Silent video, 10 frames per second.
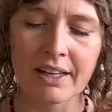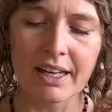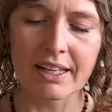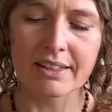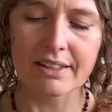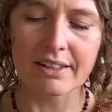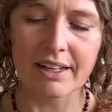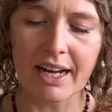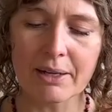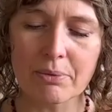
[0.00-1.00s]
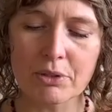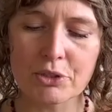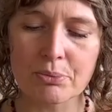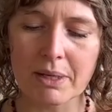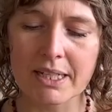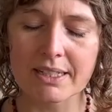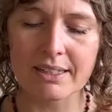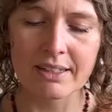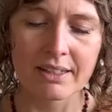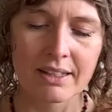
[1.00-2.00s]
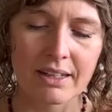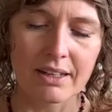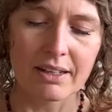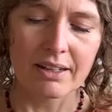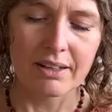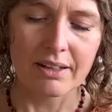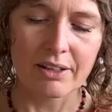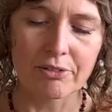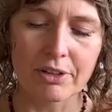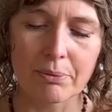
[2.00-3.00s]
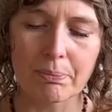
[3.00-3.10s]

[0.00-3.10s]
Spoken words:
And I want to make a